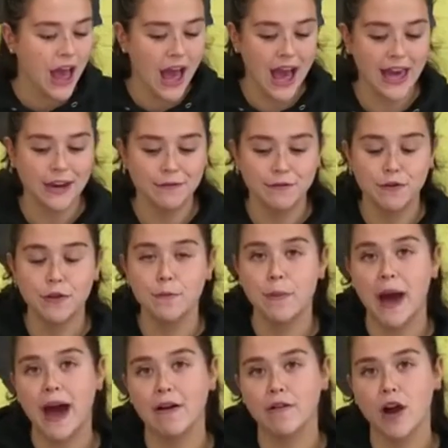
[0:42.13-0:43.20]
And for the
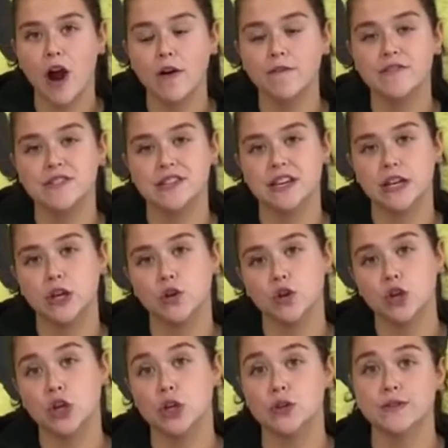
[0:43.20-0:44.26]
parrot, obviously you
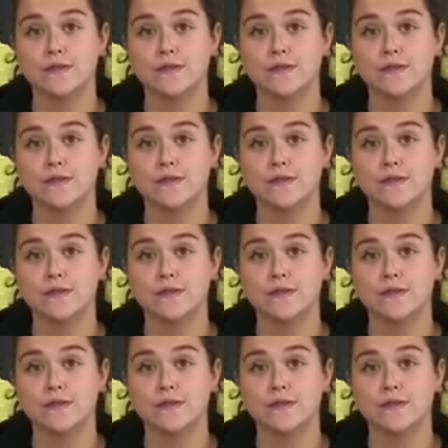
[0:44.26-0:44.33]
can use